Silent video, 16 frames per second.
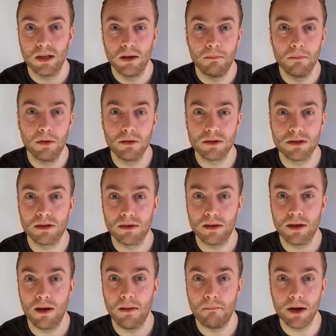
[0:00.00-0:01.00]
most
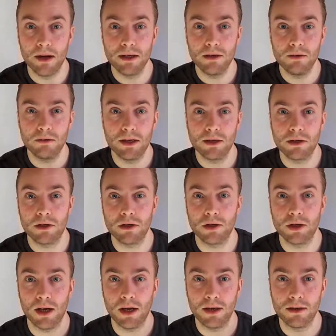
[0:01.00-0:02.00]
money-rich
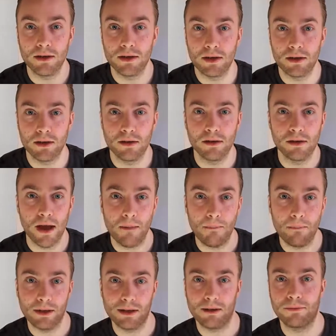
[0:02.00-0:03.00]
and
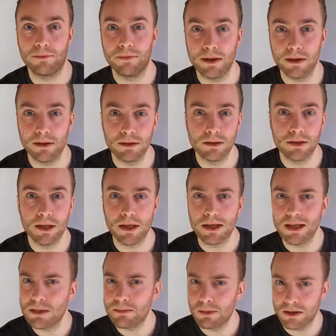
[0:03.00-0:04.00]
epic-filled
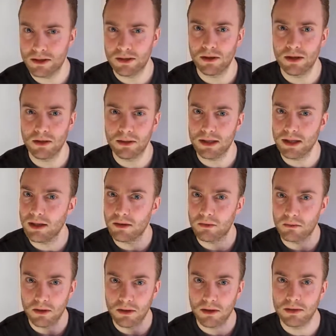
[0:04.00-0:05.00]
esports tournament in the
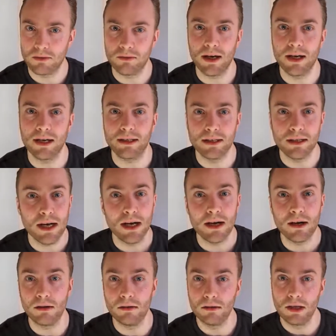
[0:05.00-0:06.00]
world right
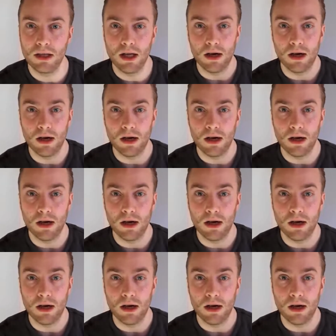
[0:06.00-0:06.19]
now,